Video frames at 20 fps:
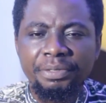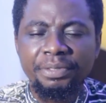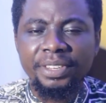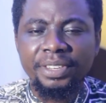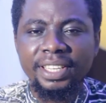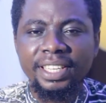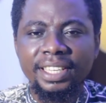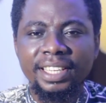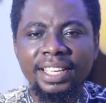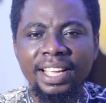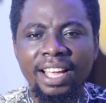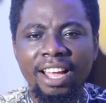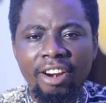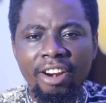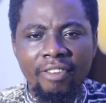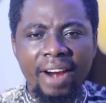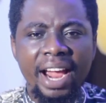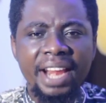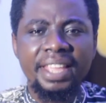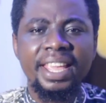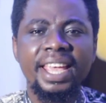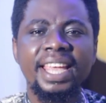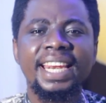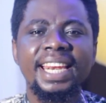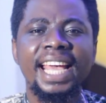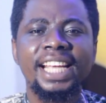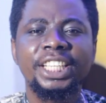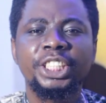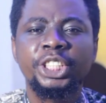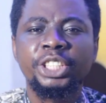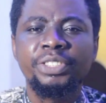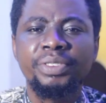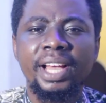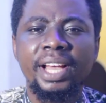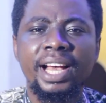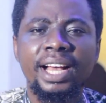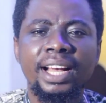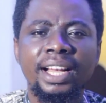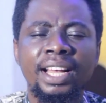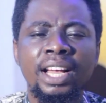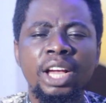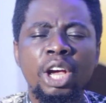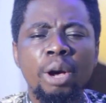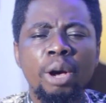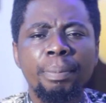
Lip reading: fee right here in Nigeria,